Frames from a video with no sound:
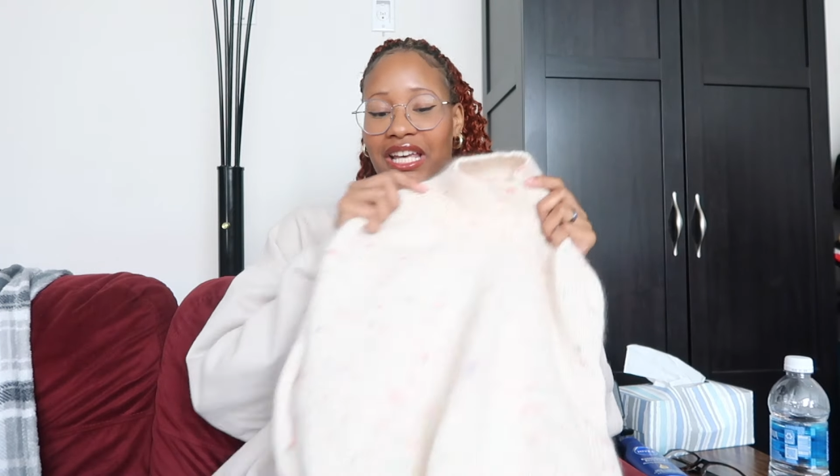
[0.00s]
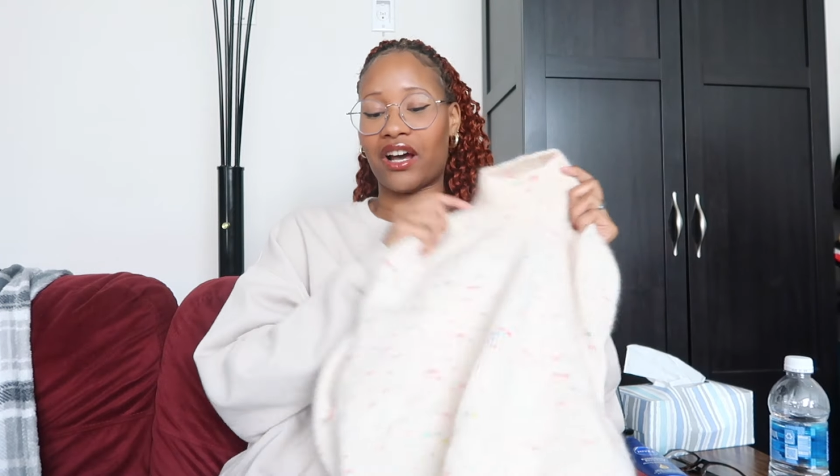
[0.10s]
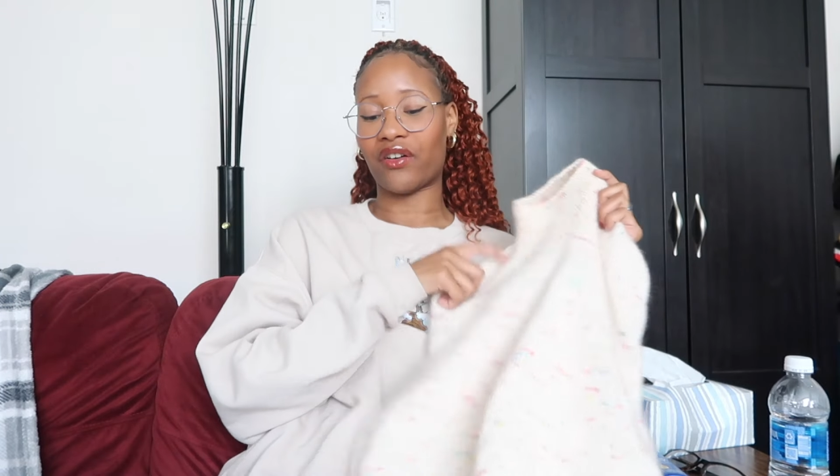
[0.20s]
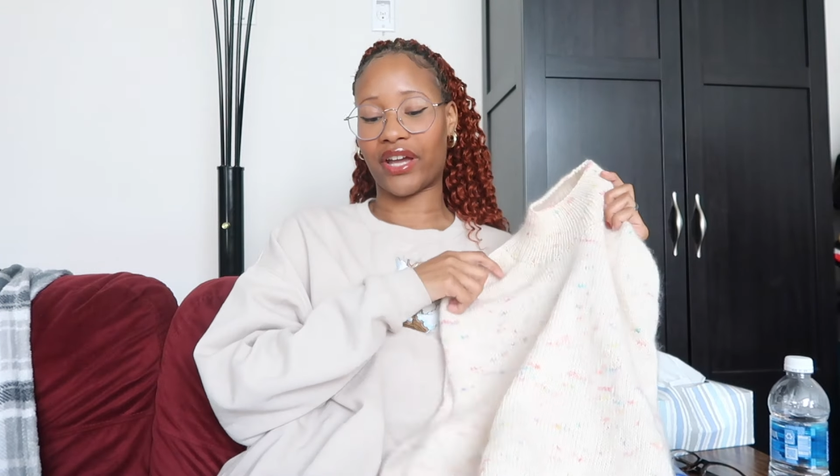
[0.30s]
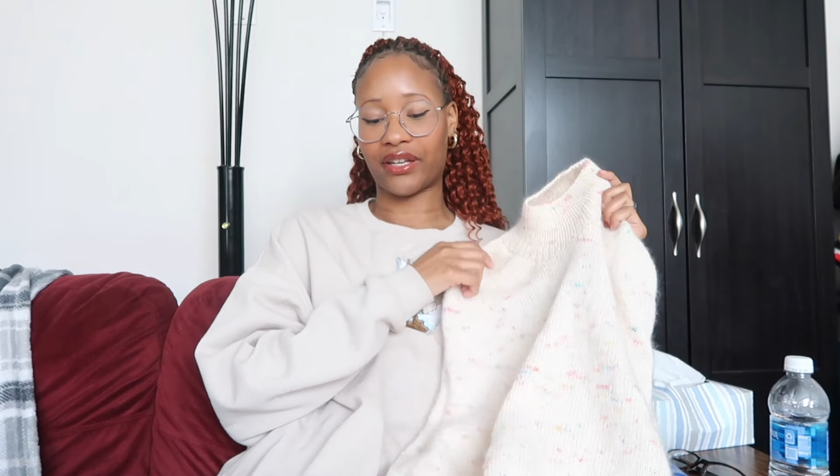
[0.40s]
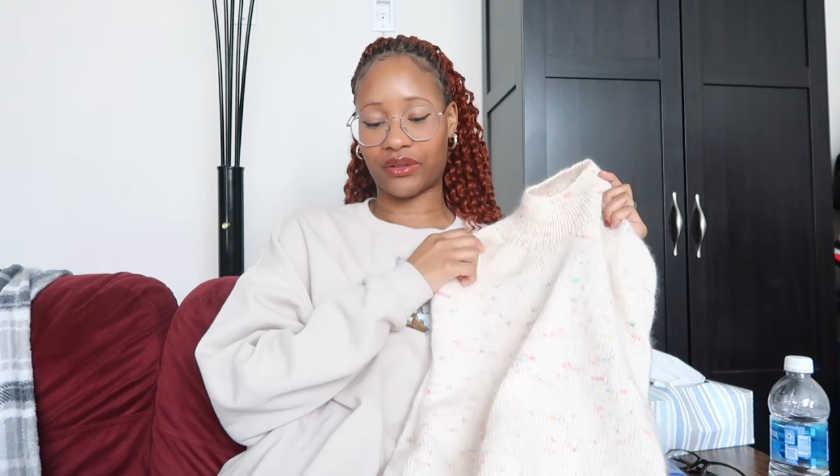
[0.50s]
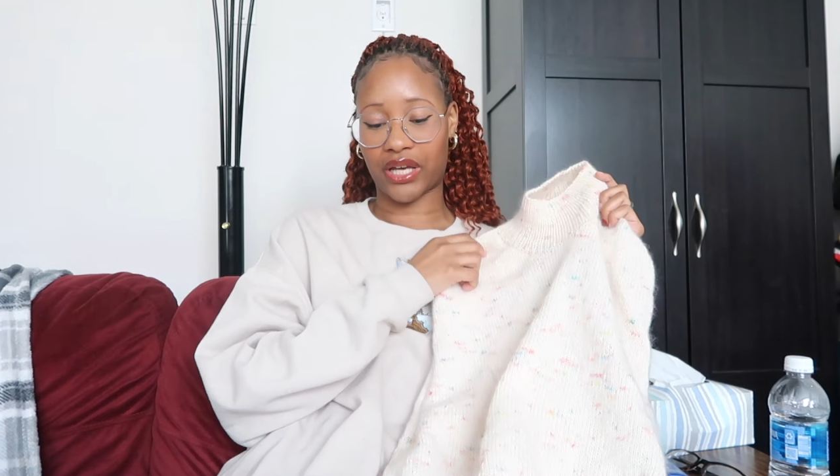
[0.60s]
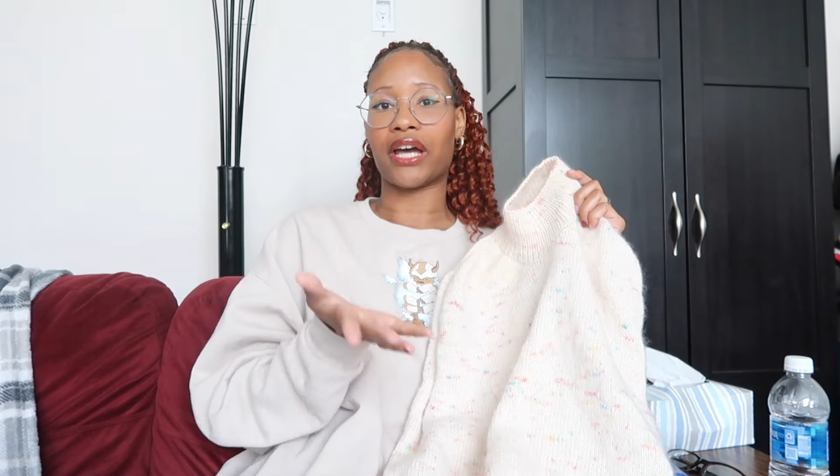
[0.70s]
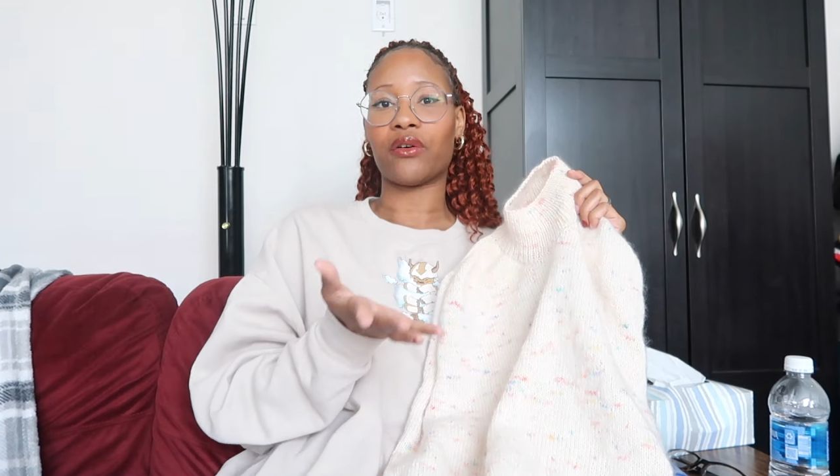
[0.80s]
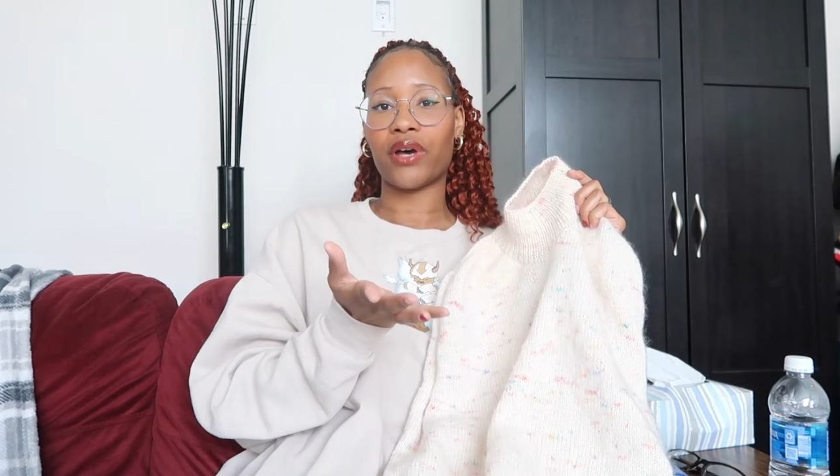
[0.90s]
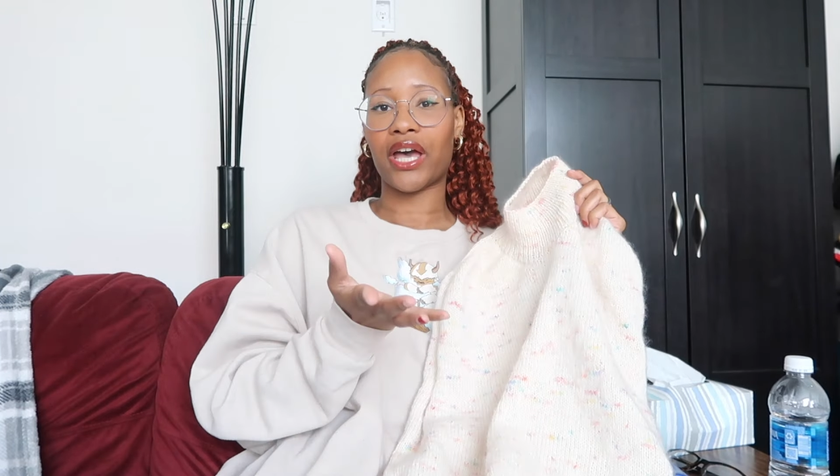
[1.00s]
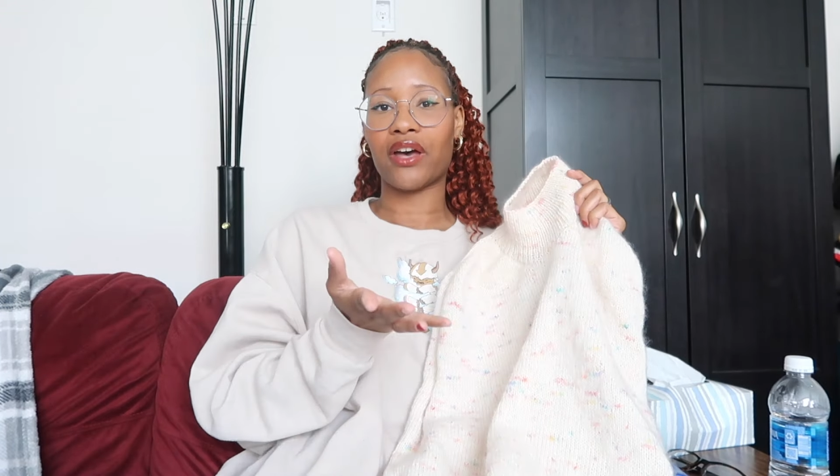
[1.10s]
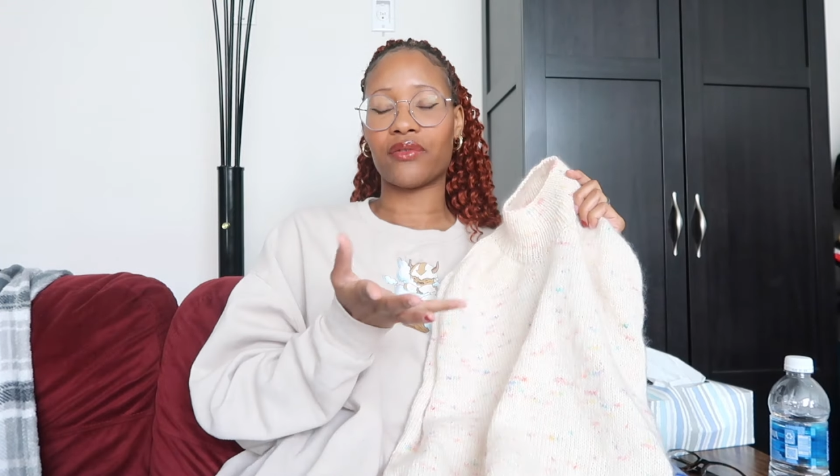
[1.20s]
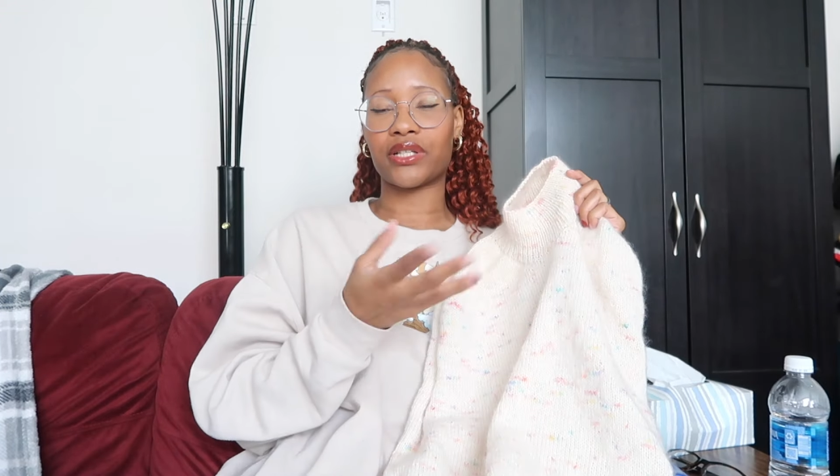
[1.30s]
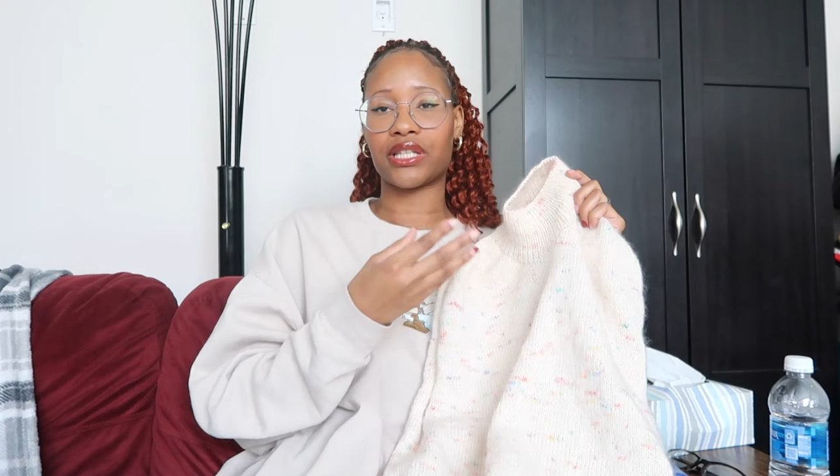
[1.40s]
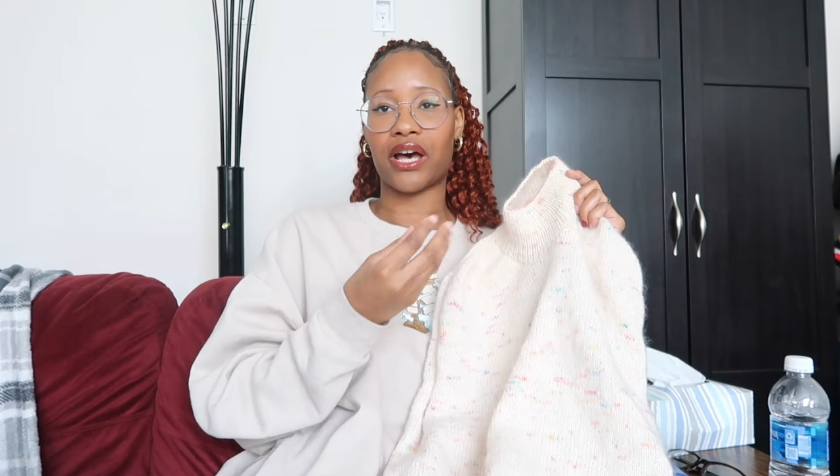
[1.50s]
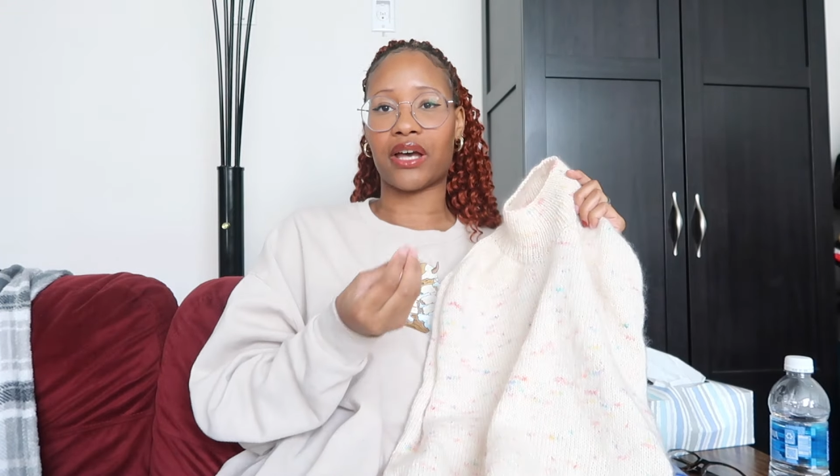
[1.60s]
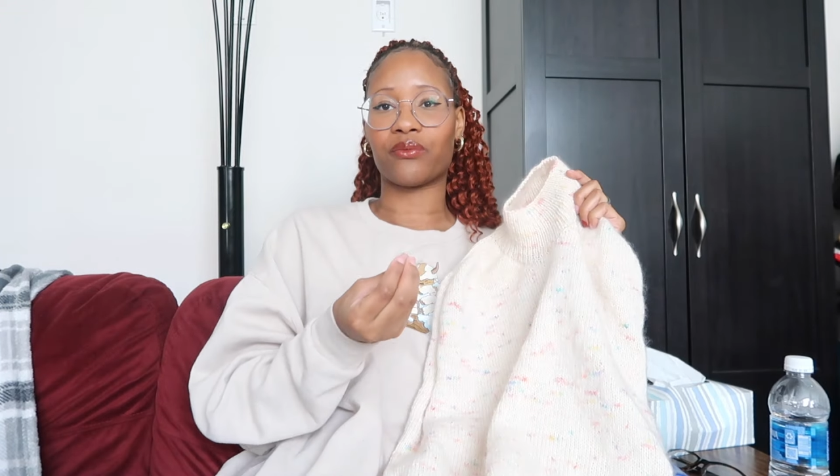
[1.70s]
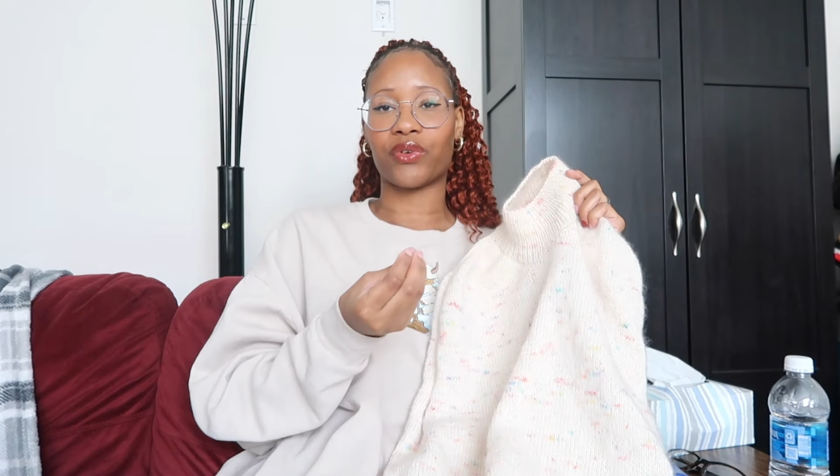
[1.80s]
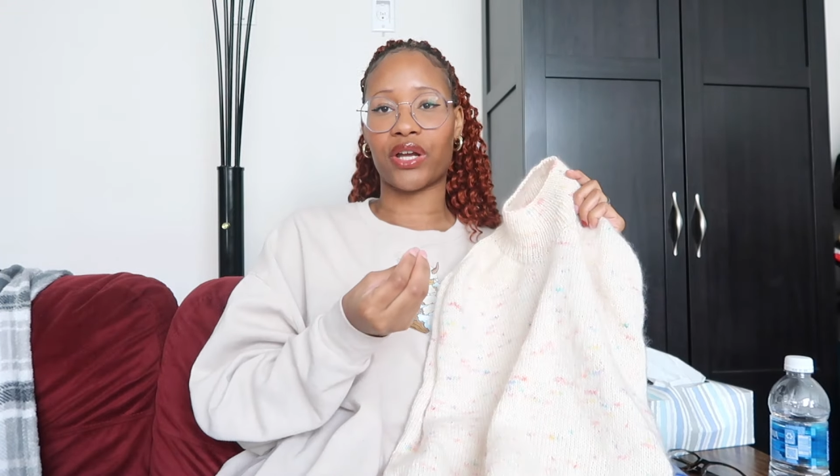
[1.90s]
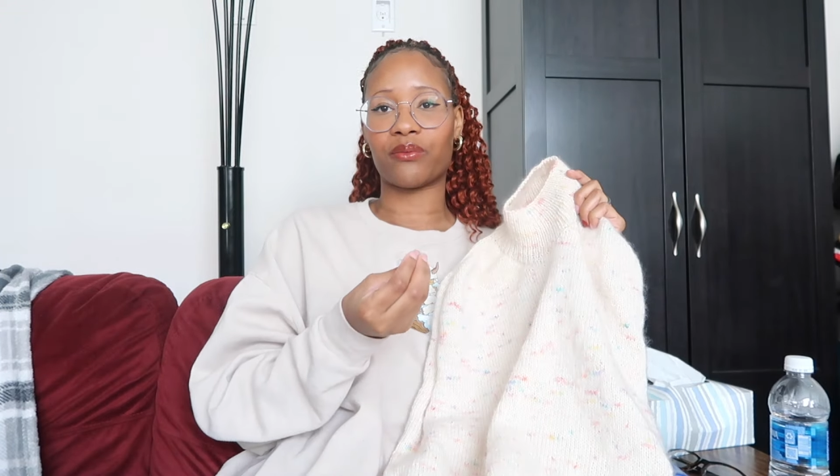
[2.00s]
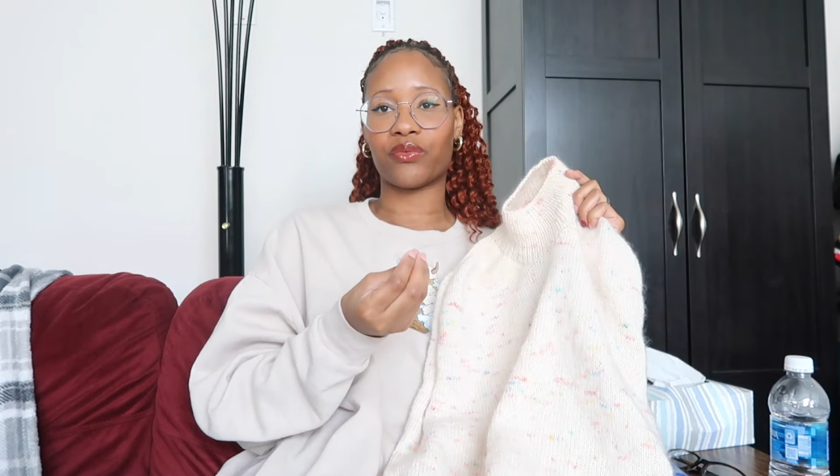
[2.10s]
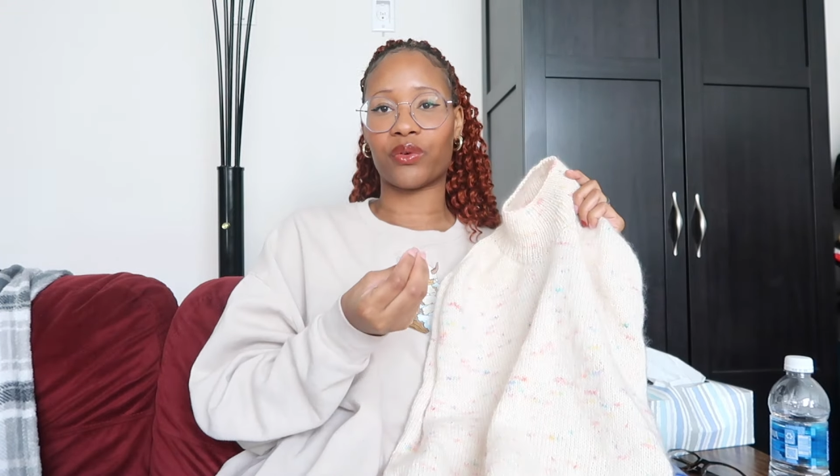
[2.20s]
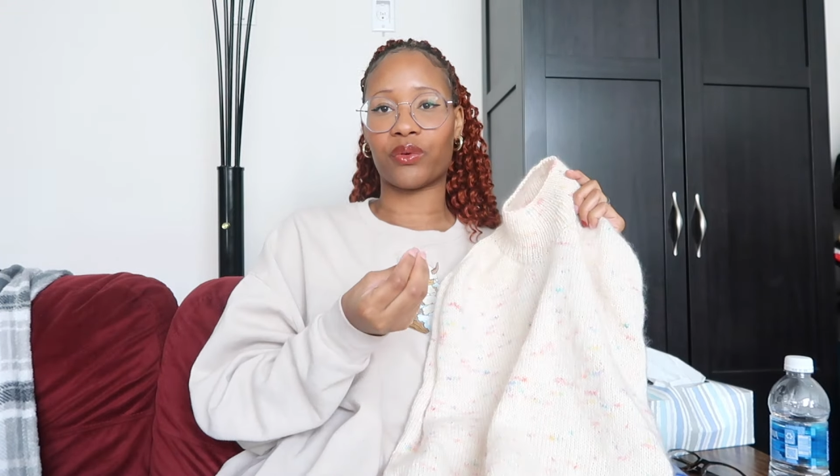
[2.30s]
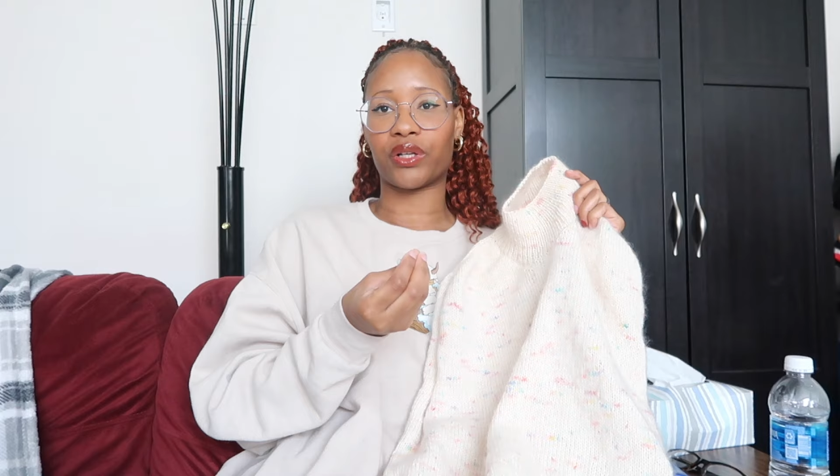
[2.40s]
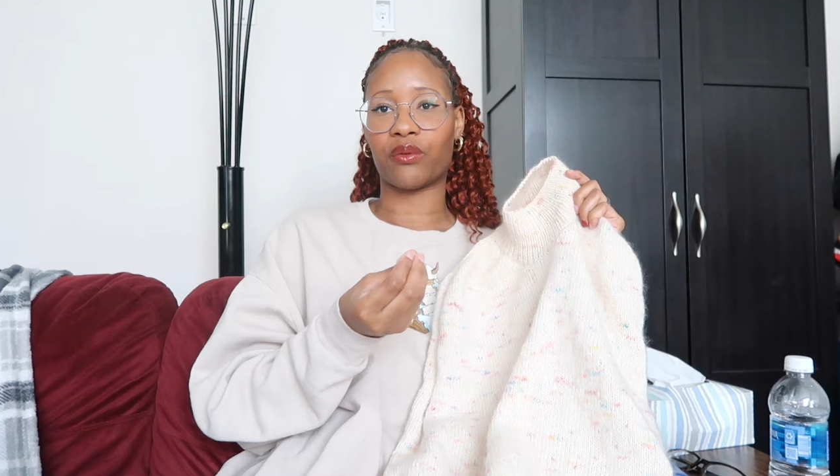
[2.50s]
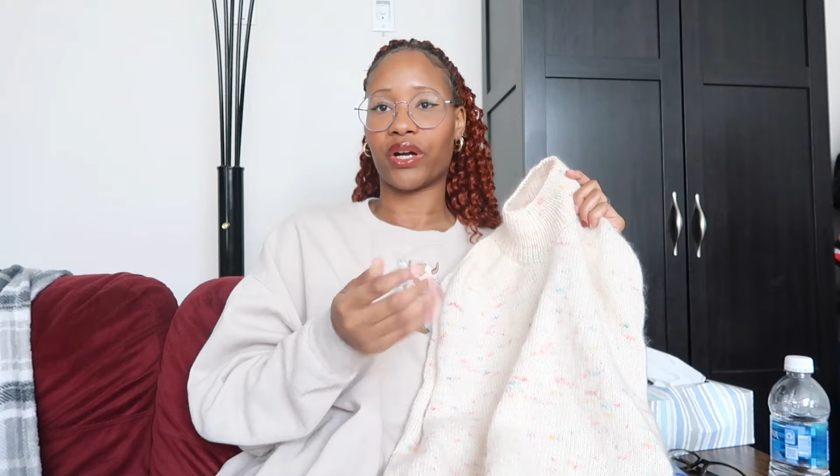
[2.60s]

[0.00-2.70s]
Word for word: All right. I don't have a time frame for what.